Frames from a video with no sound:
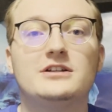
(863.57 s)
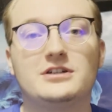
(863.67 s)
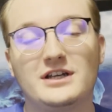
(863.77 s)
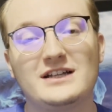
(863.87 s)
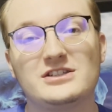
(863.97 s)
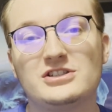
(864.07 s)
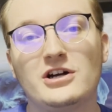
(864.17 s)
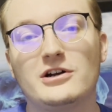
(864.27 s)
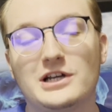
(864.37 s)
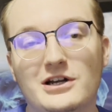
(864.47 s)
to get
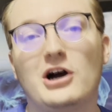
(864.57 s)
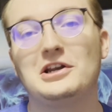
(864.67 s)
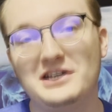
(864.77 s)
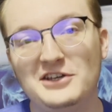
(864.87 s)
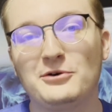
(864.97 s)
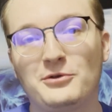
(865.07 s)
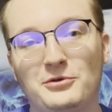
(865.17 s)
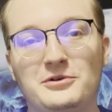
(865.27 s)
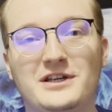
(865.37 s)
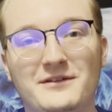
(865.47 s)
started on Neo
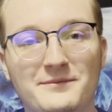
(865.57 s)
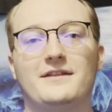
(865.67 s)
3.